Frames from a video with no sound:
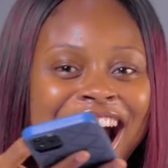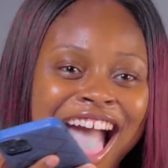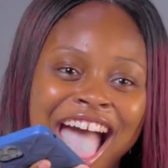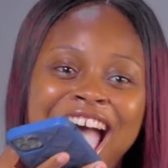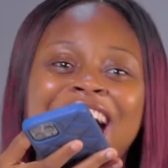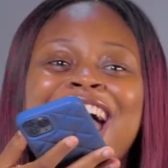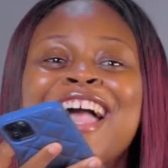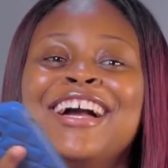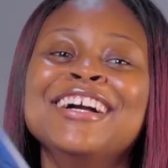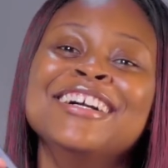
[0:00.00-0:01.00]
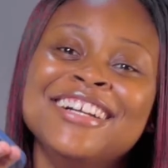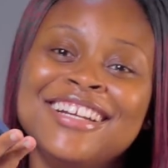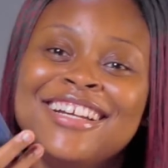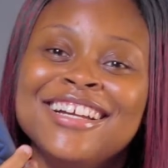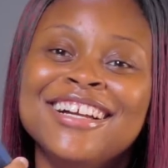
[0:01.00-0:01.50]

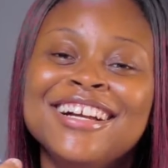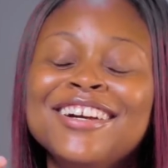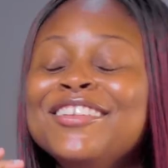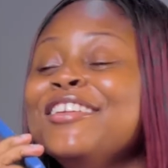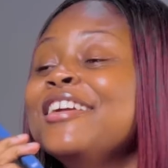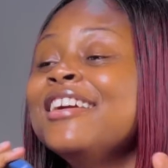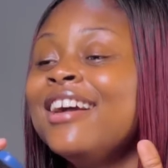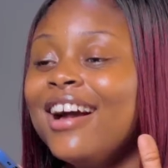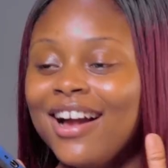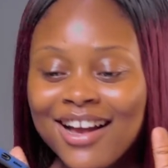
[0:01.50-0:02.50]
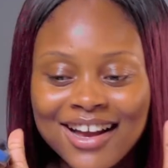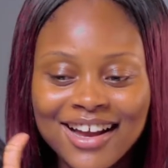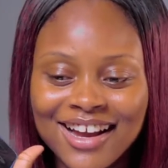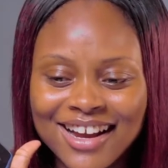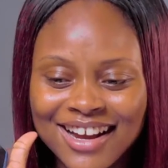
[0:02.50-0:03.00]

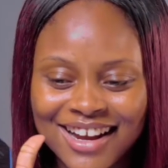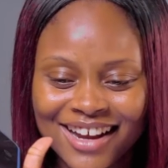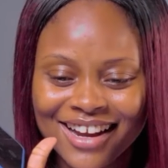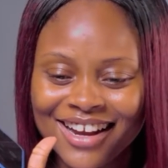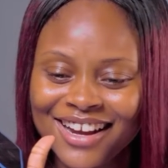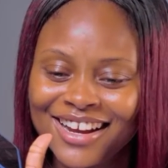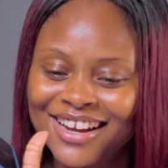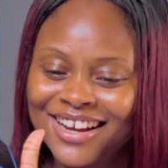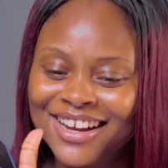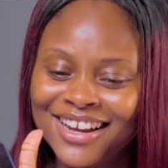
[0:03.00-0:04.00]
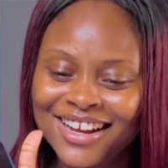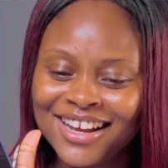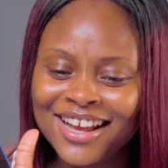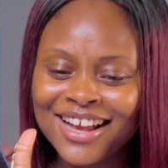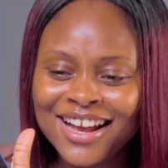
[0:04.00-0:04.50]

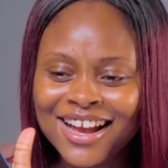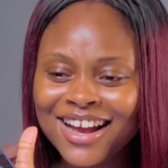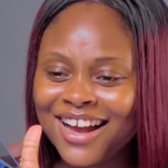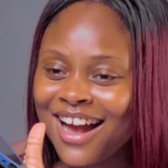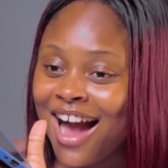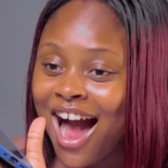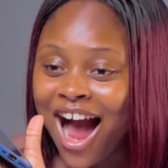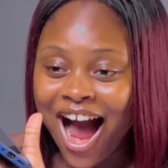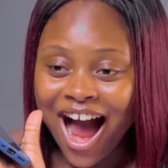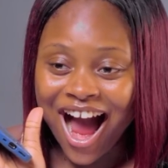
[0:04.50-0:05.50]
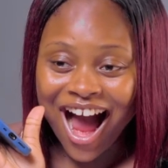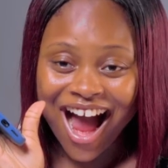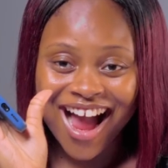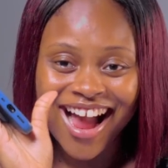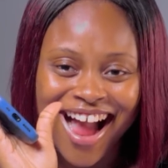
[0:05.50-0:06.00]

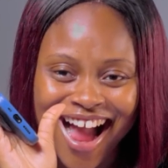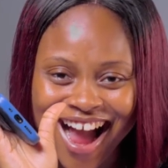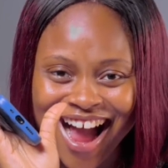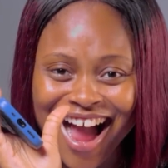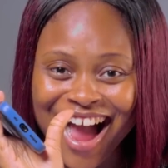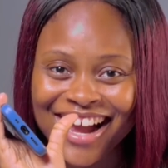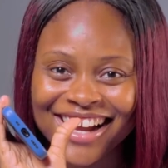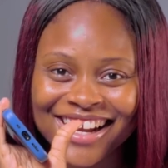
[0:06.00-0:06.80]
Nobody speaks.